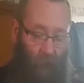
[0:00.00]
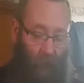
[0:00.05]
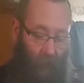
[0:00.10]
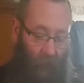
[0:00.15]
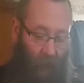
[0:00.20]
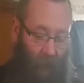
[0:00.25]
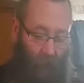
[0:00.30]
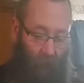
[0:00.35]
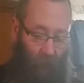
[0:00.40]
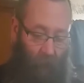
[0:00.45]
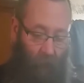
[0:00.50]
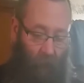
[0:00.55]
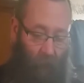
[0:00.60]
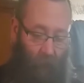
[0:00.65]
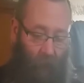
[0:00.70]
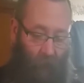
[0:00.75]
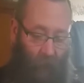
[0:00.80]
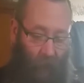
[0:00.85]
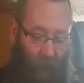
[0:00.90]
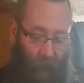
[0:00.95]
a
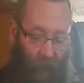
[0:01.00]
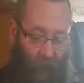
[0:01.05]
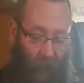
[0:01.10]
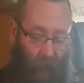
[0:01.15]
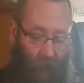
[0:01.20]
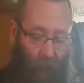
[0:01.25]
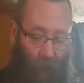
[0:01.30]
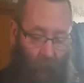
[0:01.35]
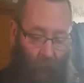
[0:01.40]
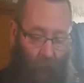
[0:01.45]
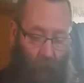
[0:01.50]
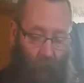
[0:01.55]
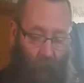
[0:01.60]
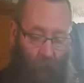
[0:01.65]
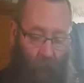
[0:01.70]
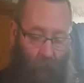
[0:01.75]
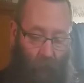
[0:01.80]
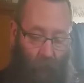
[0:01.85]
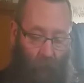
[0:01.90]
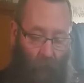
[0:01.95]
container
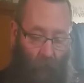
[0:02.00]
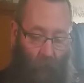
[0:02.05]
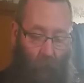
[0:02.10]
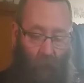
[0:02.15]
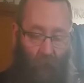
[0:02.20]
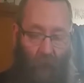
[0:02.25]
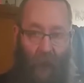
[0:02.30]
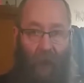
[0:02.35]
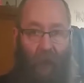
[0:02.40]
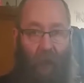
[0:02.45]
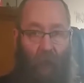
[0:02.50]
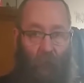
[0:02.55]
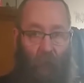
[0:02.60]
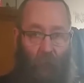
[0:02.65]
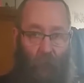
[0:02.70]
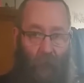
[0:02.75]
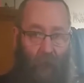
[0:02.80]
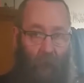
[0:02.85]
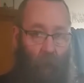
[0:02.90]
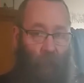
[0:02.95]
or a block of
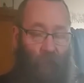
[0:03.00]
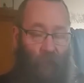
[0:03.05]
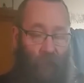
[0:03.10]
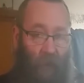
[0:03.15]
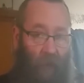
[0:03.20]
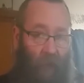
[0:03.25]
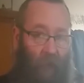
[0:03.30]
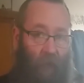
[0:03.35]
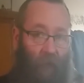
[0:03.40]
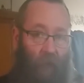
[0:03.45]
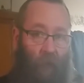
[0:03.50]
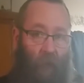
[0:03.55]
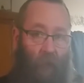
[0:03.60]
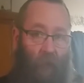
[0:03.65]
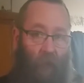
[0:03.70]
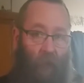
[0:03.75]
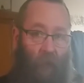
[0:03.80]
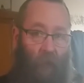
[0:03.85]
cream cheese,